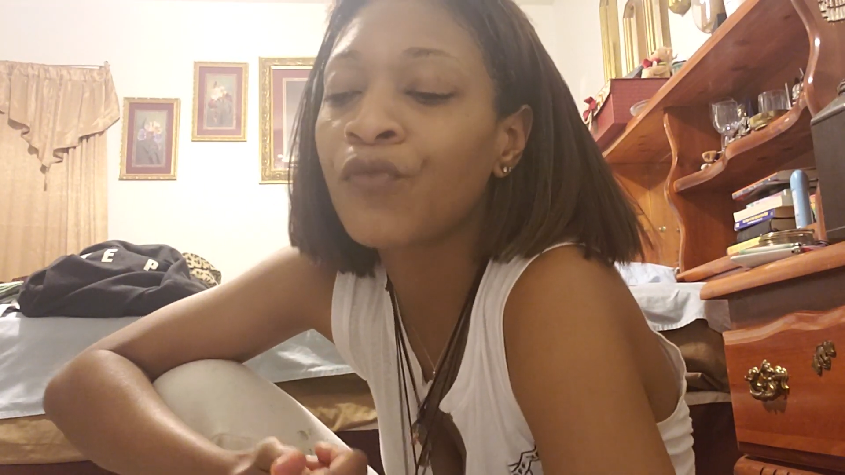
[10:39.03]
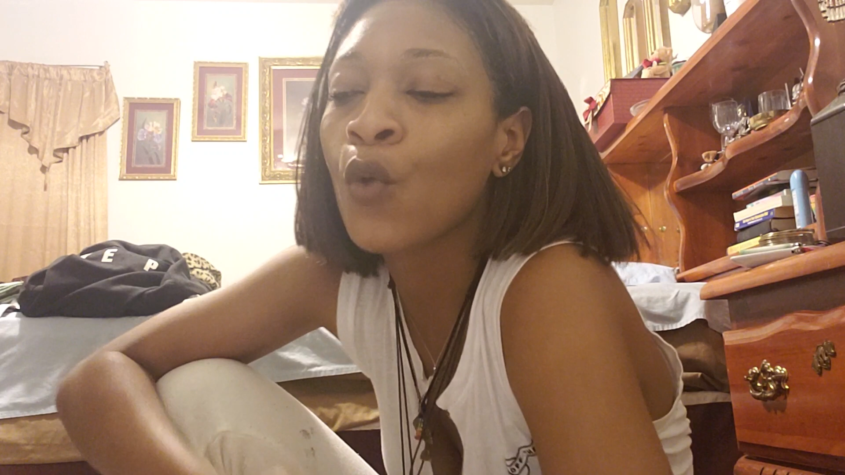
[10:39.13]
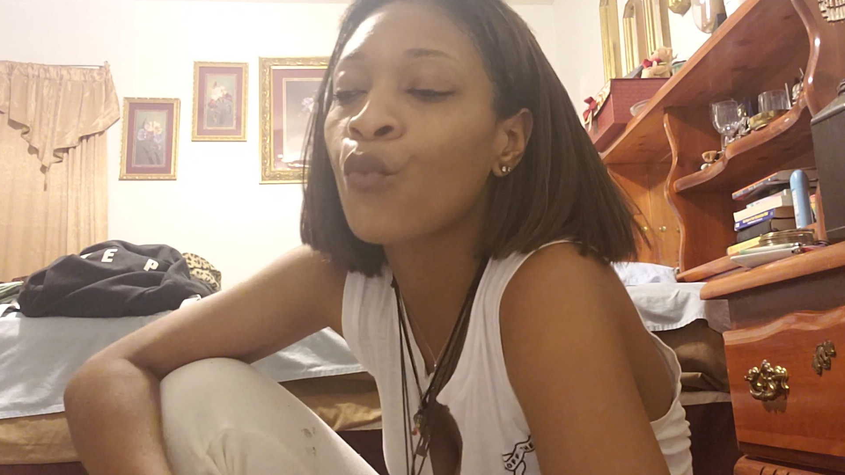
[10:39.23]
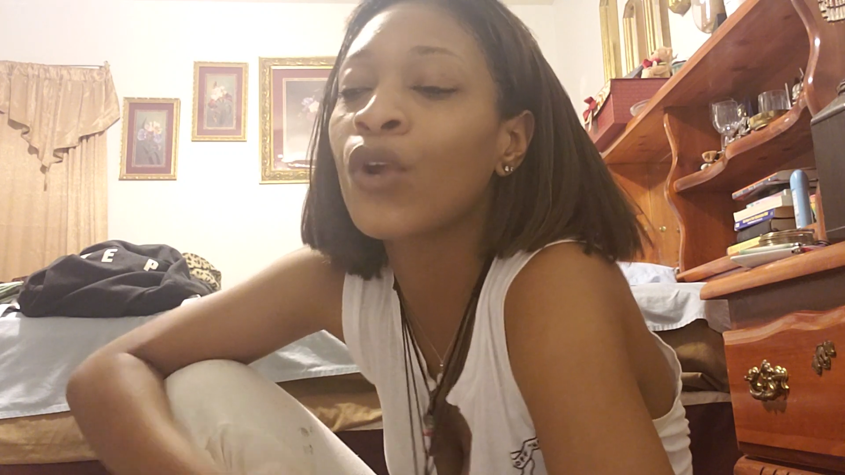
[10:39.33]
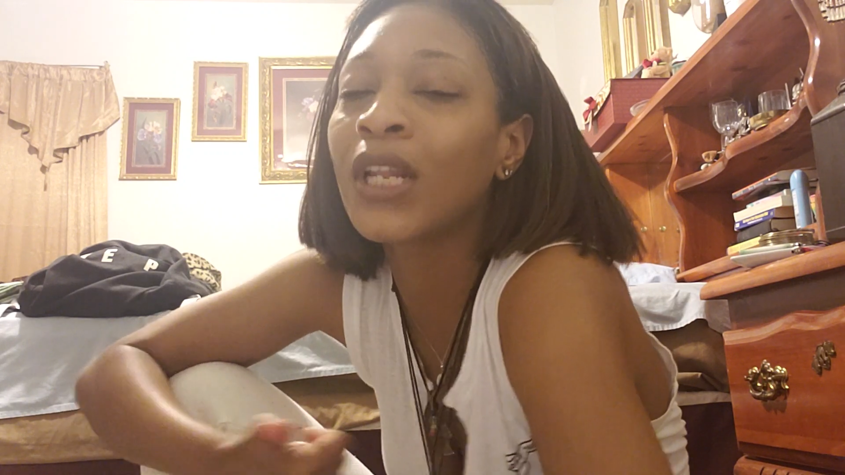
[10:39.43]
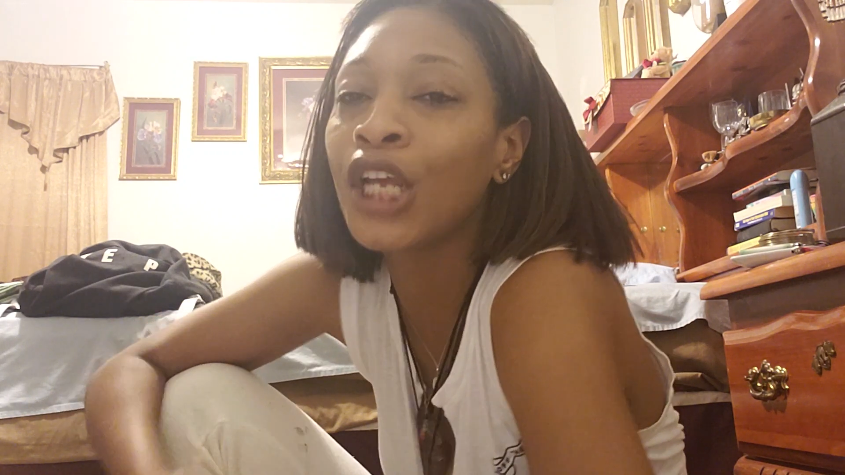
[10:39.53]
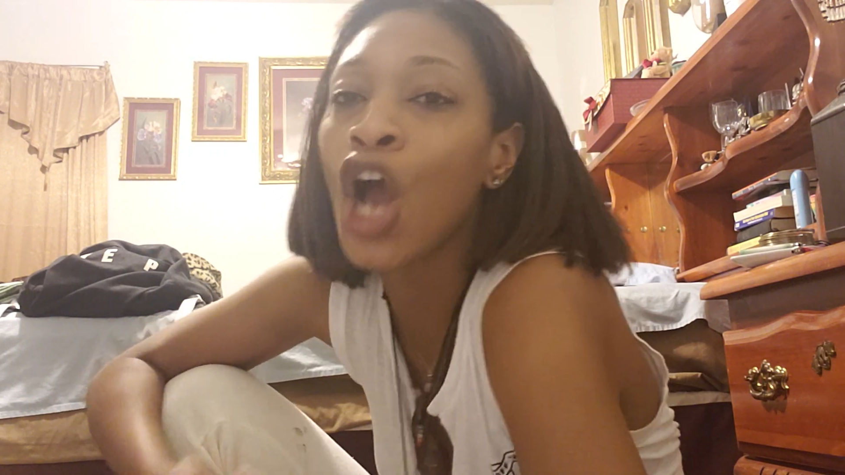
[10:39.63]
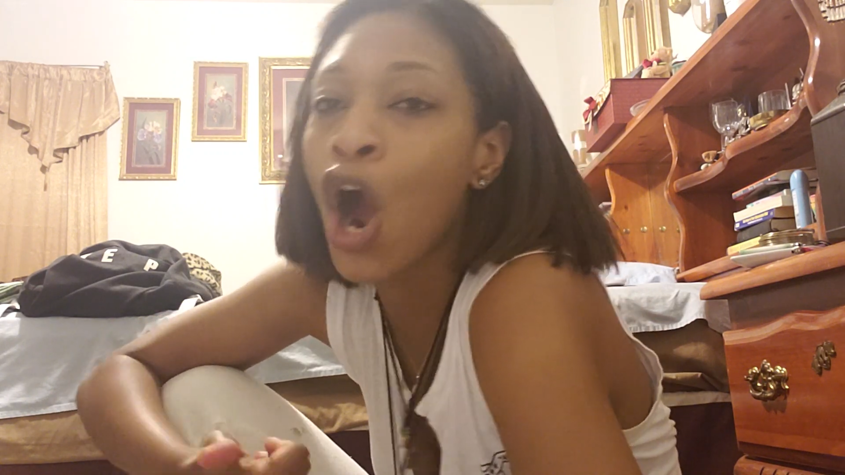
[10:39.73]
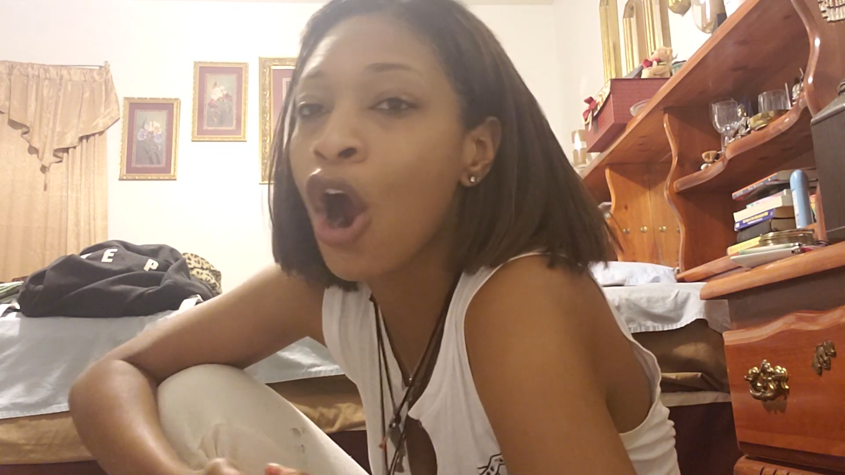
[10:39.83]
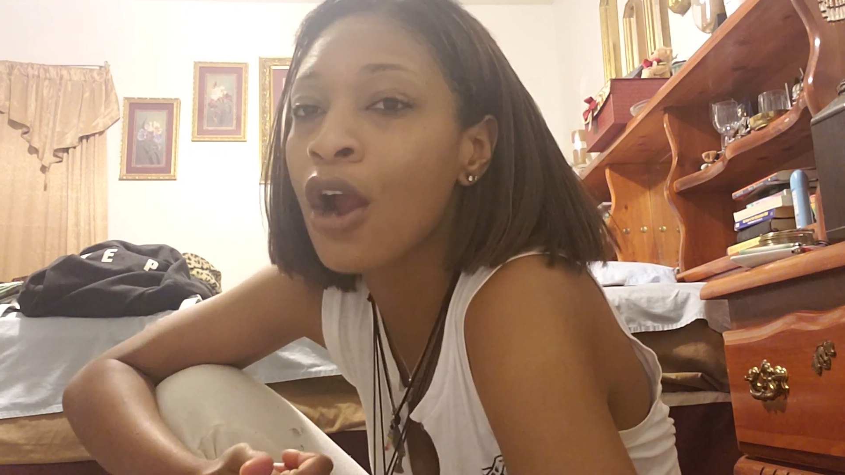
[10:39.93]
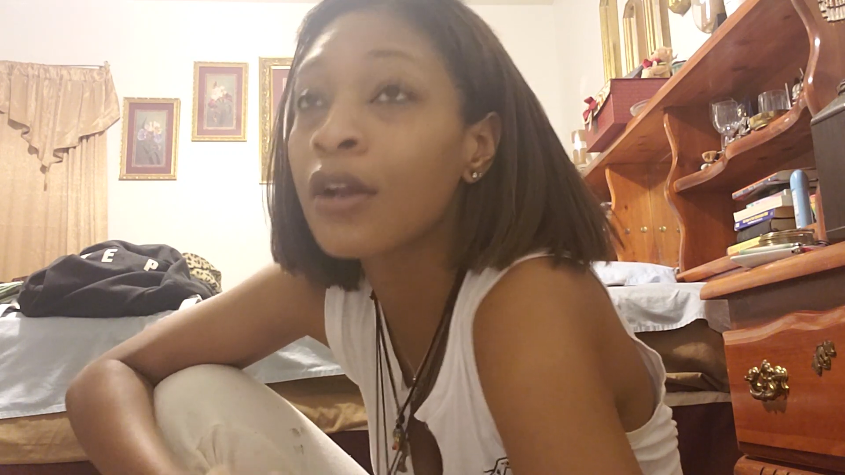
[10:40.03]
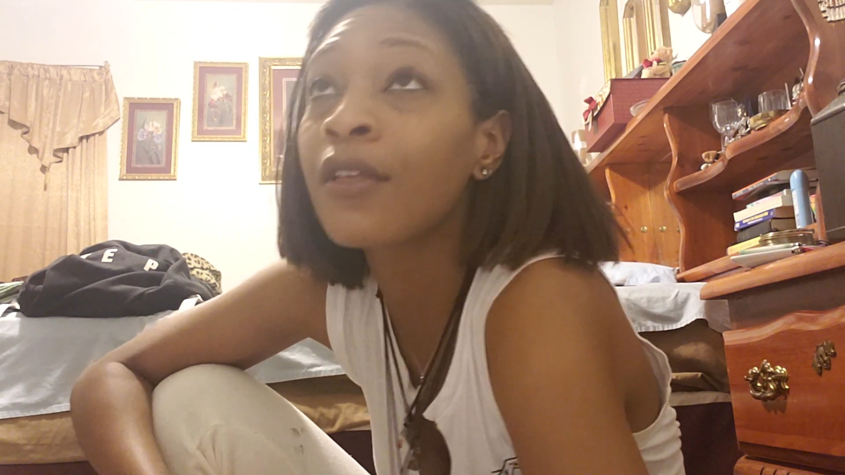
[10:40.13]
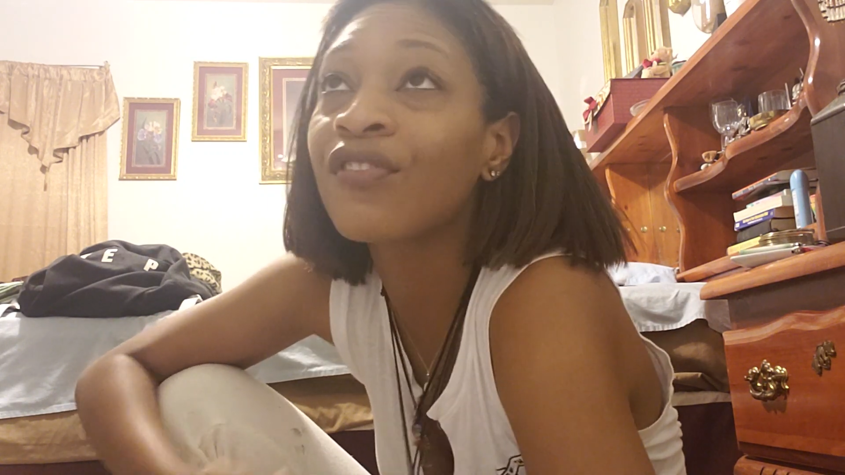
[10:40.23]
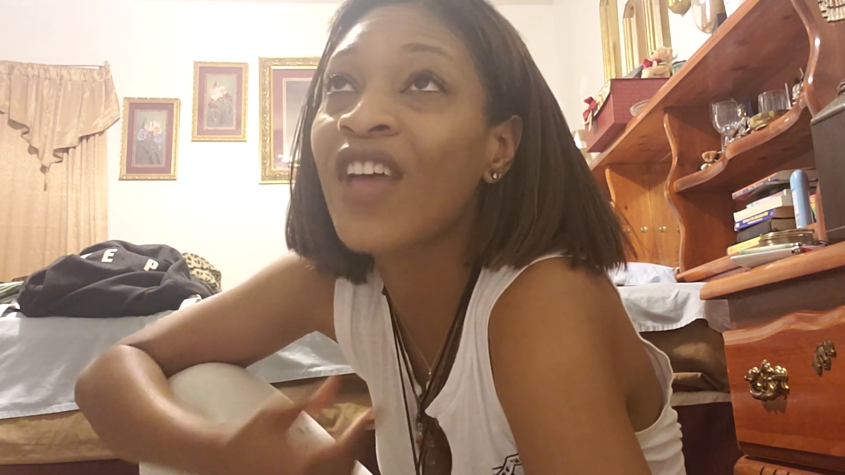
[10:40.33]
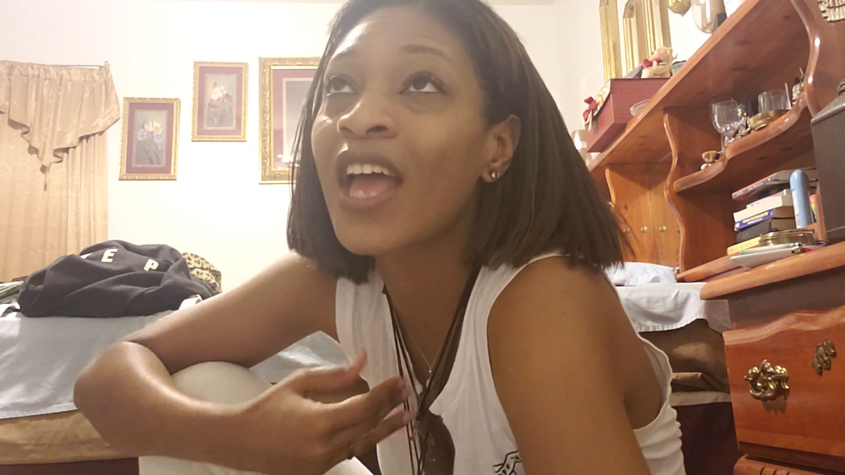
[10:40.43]
really
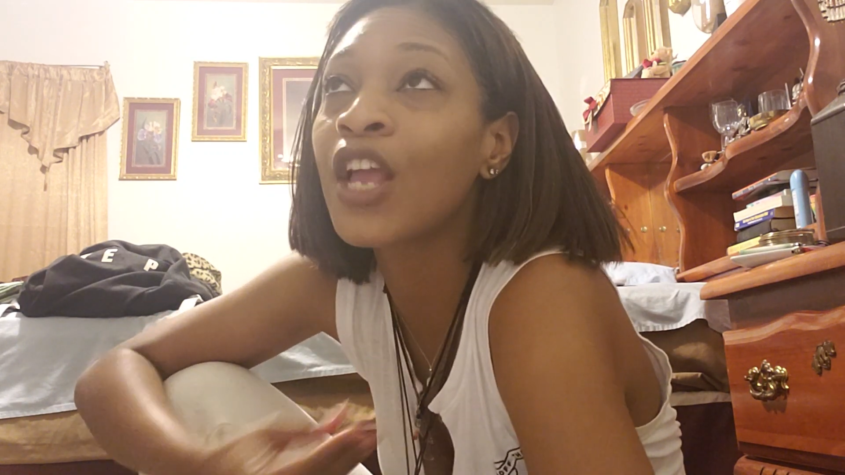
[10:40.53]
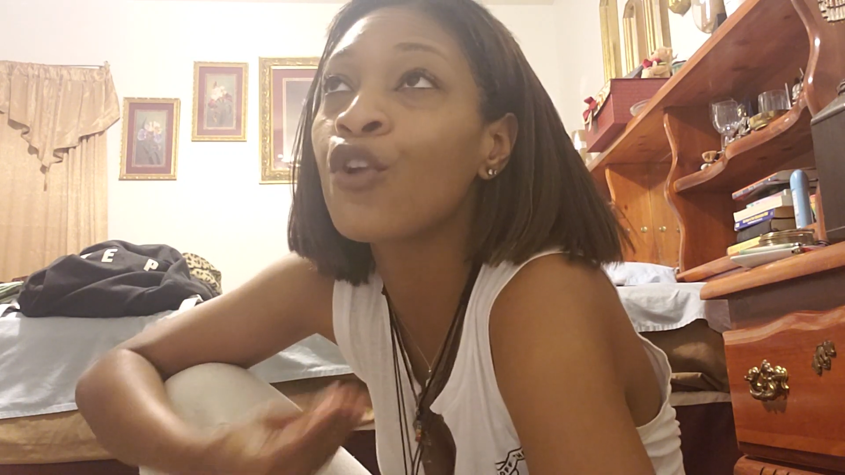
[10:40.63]
hard that